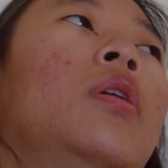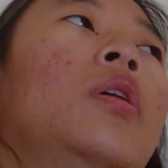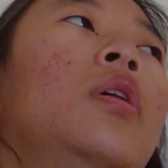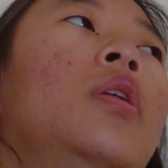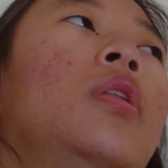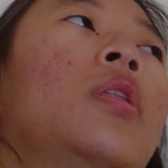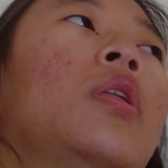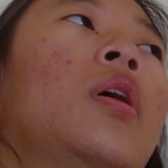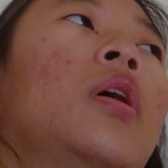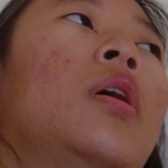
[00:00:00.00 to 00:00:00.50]

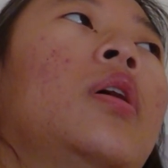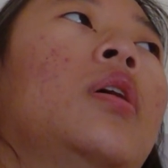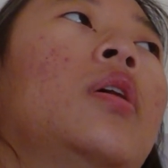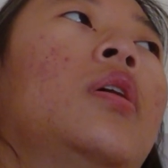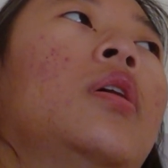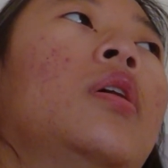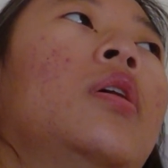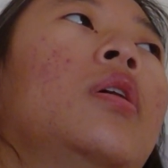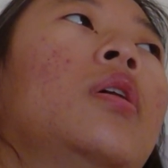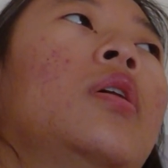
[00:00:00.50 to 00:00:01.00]
and,
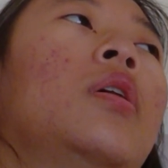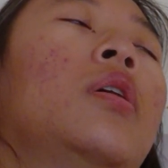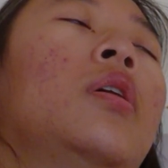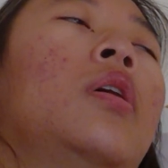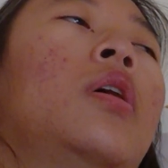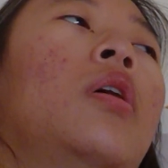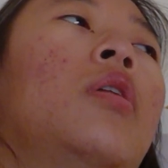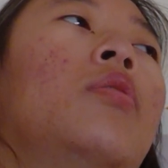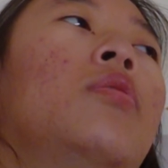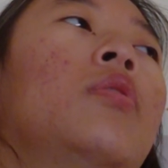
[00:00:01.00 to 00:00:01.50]
like,
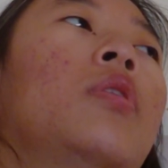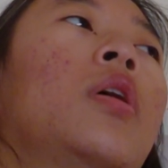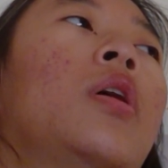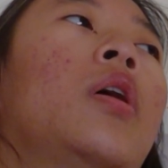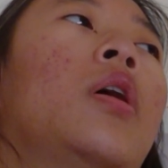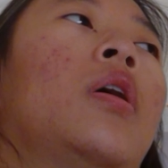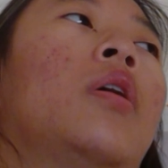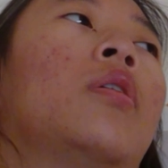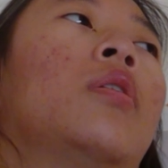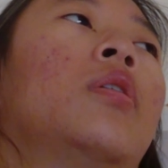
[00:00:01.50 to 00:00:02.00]
go
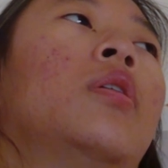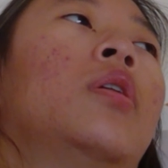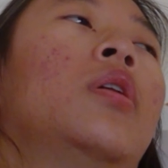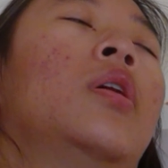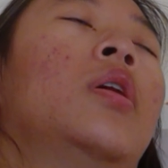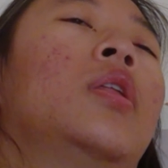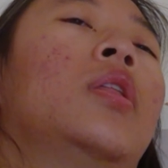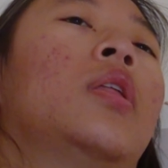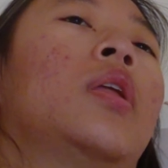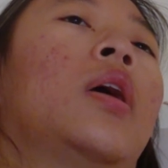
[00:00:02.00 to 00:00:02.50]
there and,